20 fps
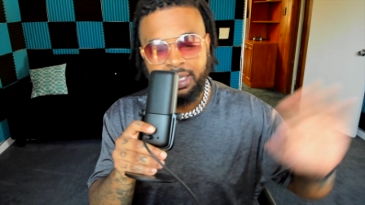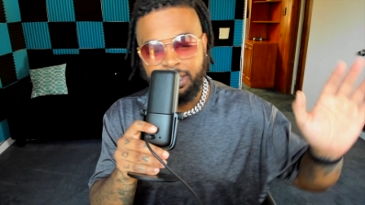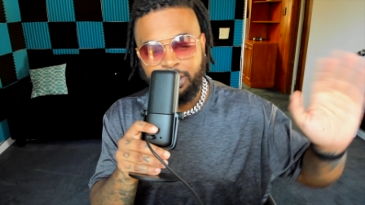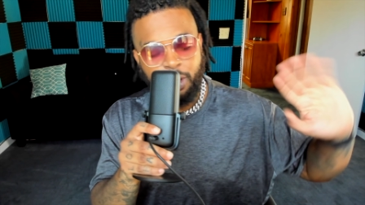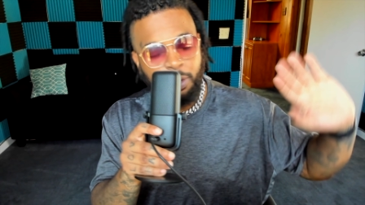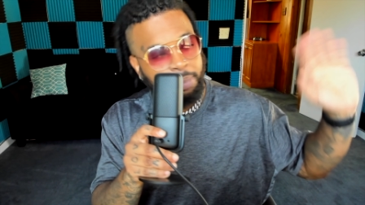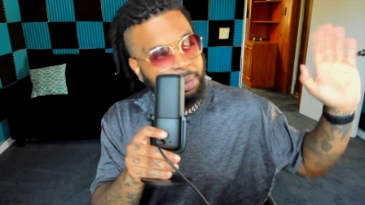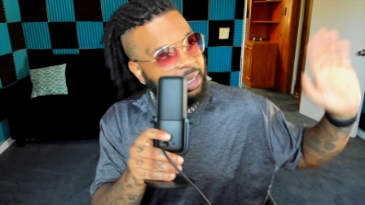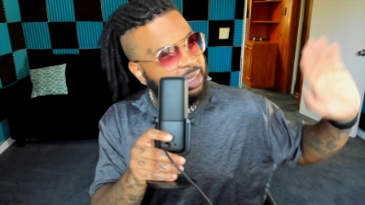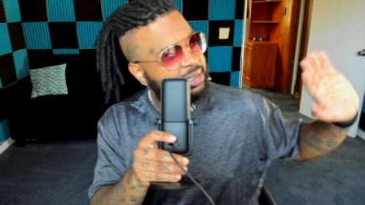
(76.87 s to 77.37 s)

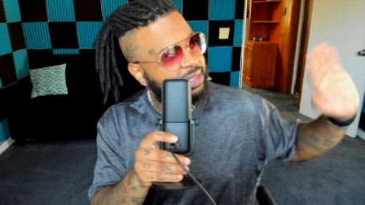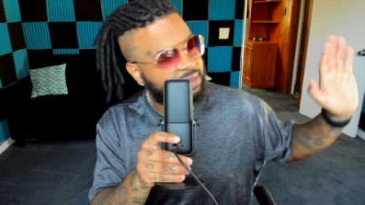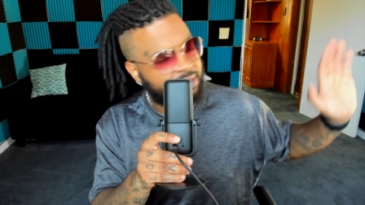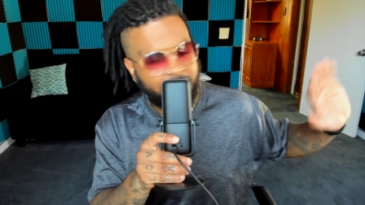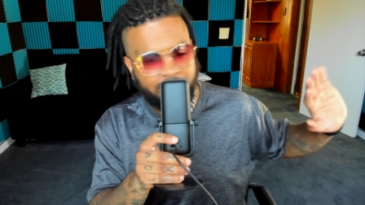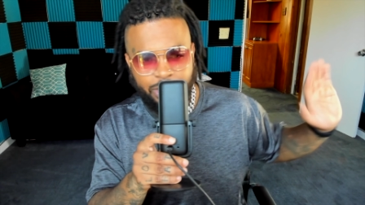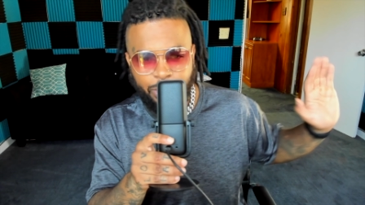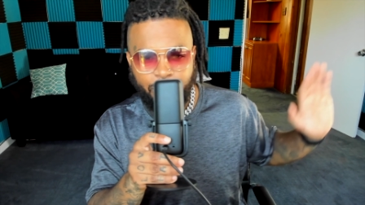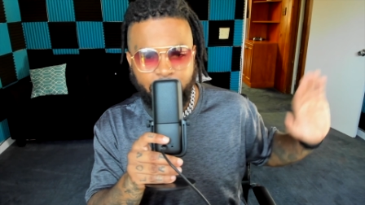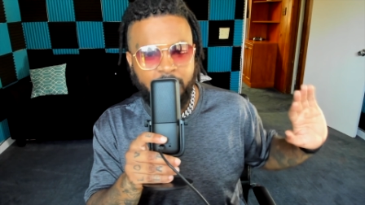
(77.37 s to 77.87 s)
don't pay
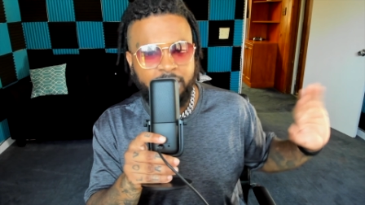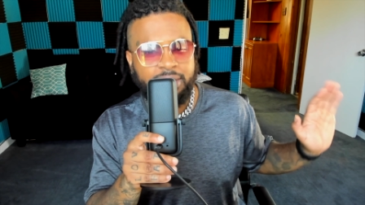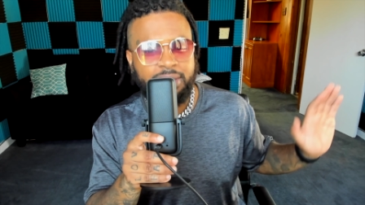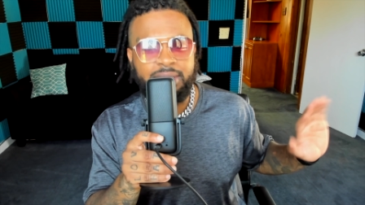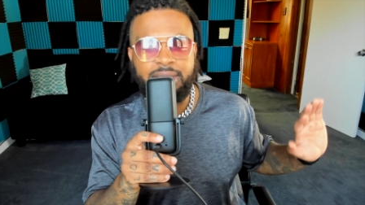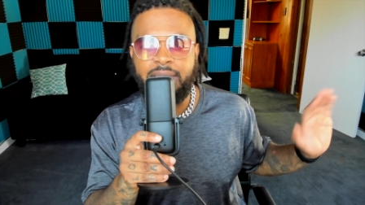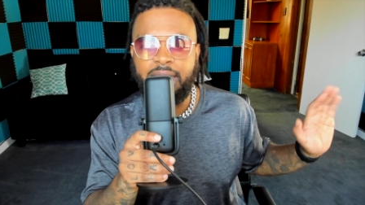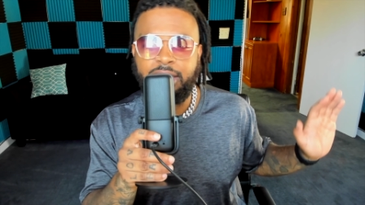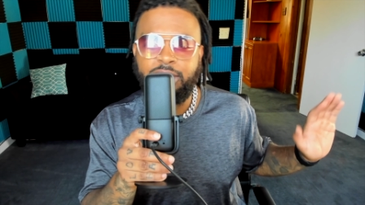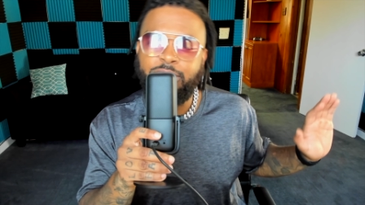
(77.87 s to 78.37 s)
attention to what I
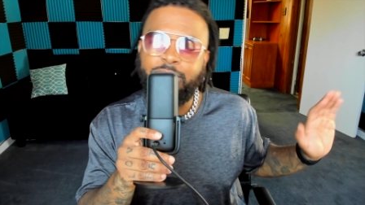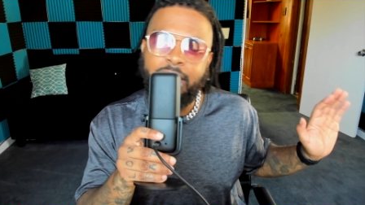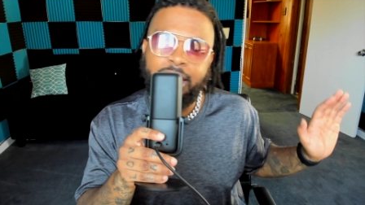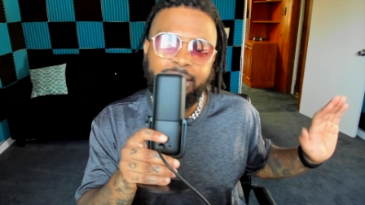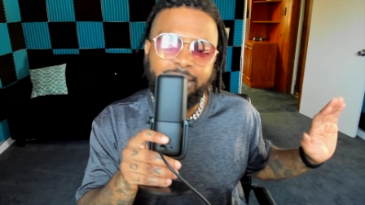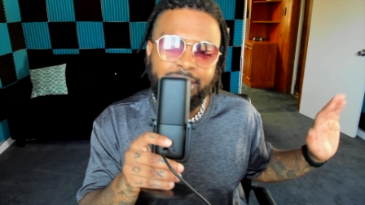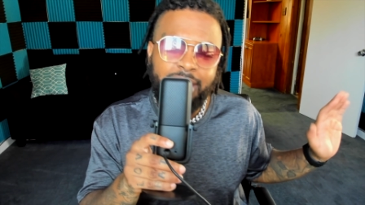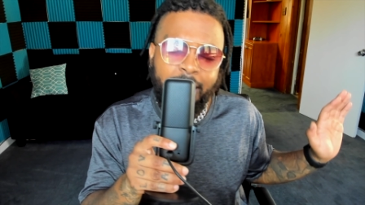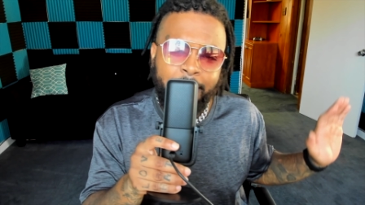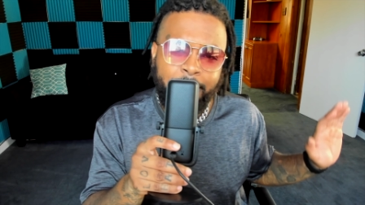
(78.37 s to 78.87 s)
just said. You're not a
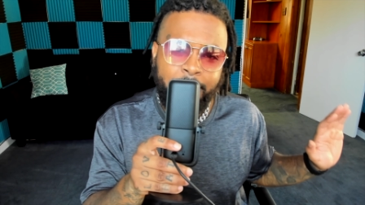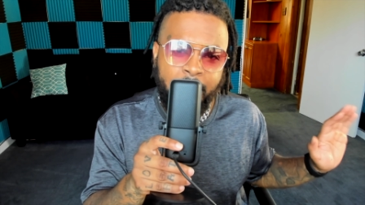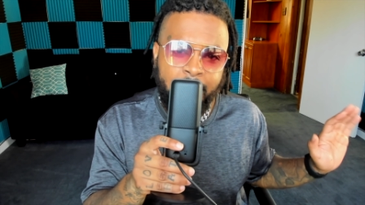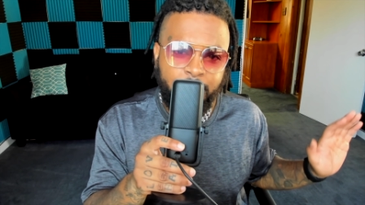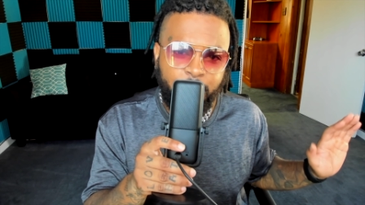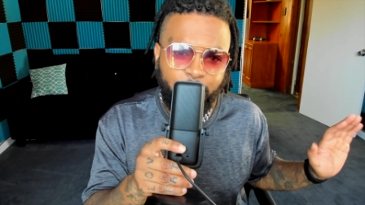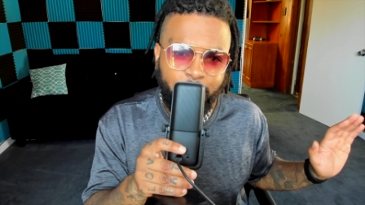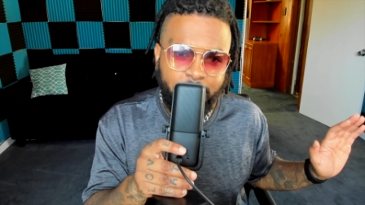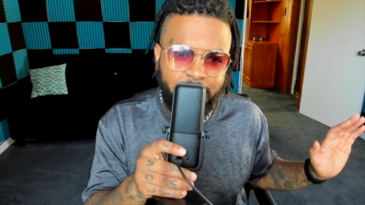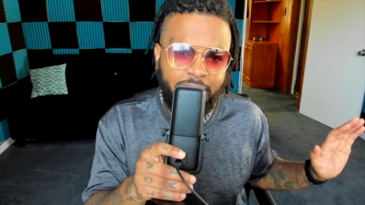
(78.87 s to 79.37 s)
thought,
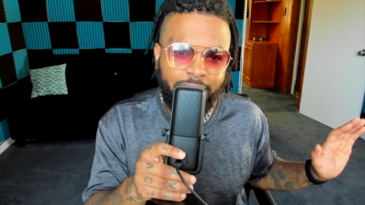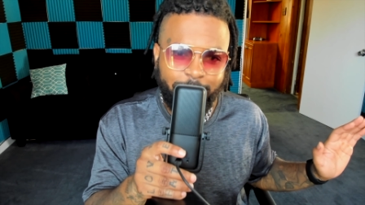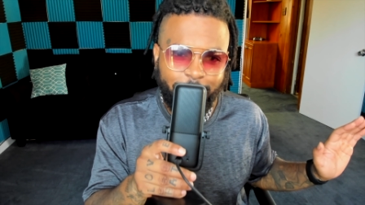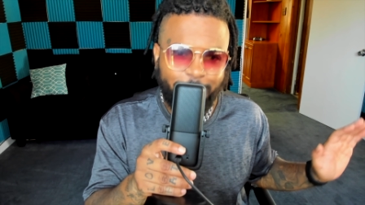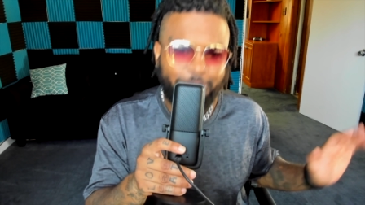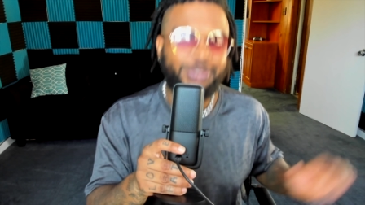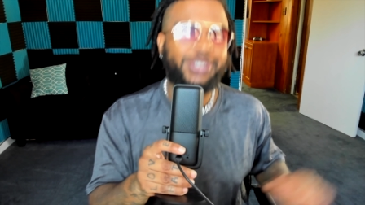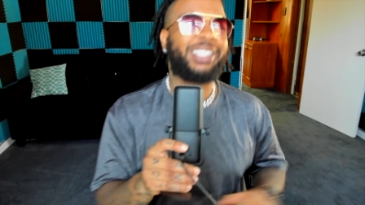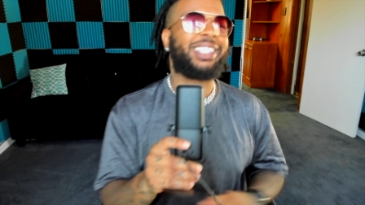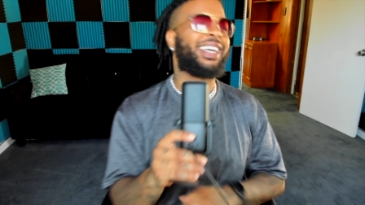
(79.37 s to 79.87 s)
baby. We love you.